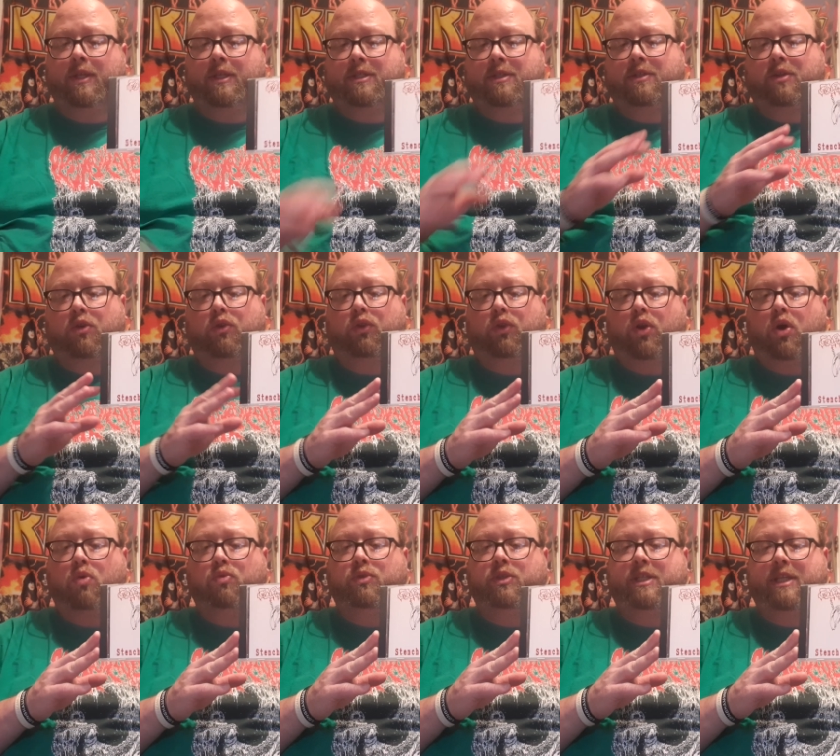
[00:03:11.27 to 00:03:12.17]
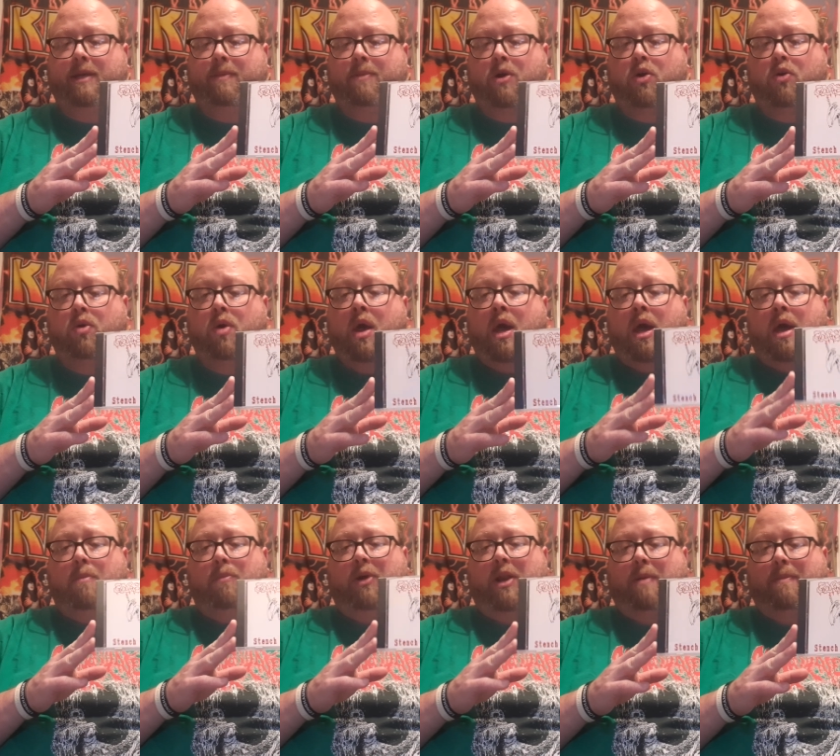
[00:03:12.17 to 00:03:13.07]
This is their lone demo,
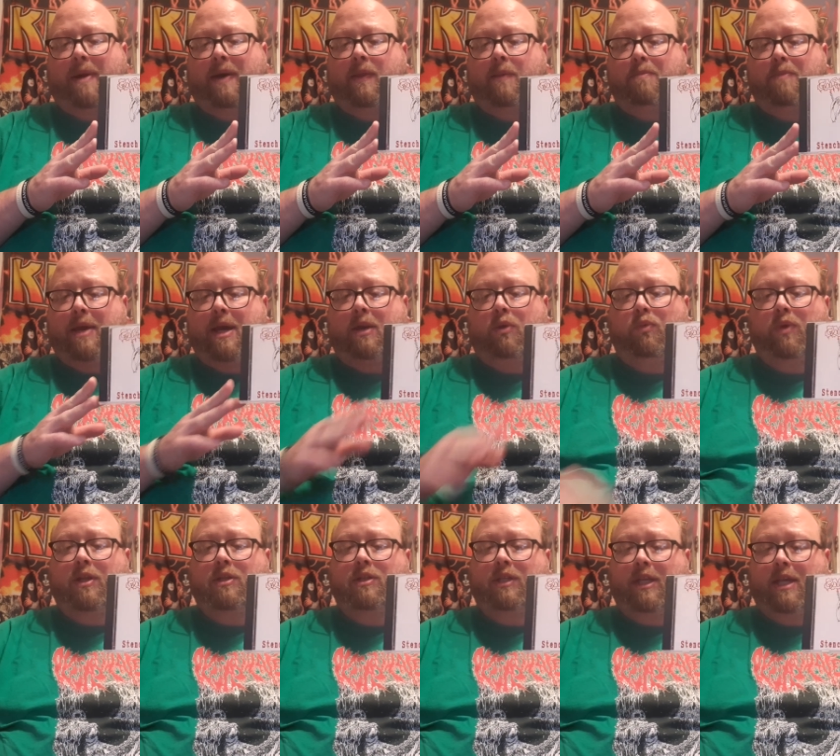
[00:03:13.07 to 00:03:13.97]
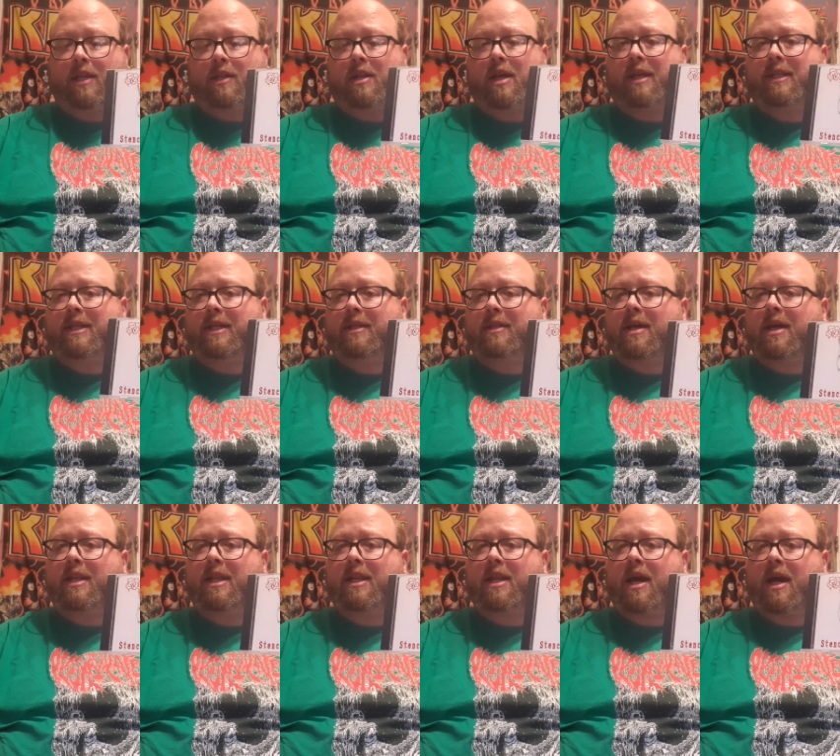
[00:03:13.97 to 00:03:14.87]
put out by the band originally in
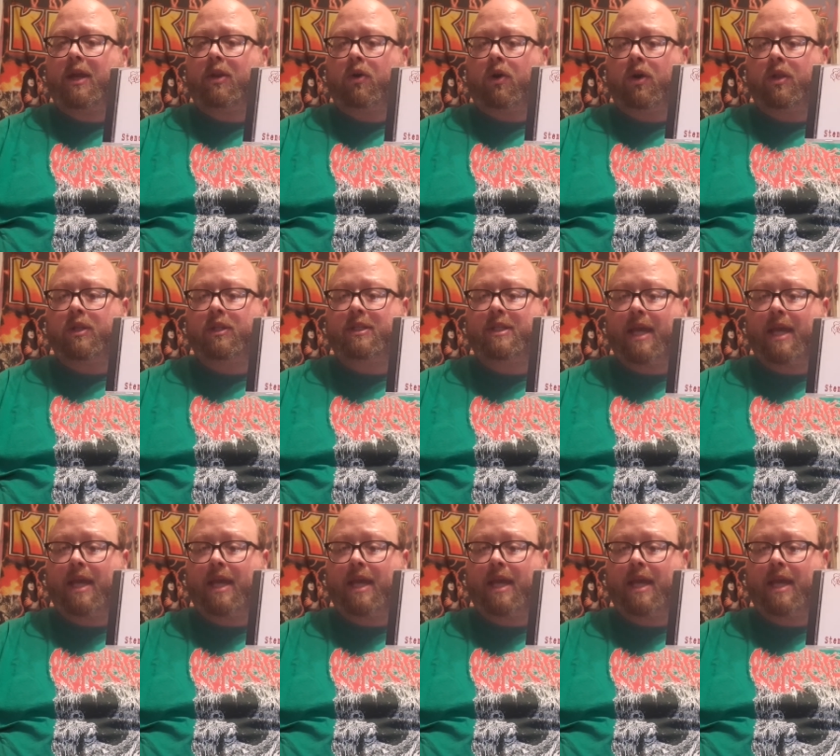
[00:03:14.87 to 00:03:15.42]
1999 on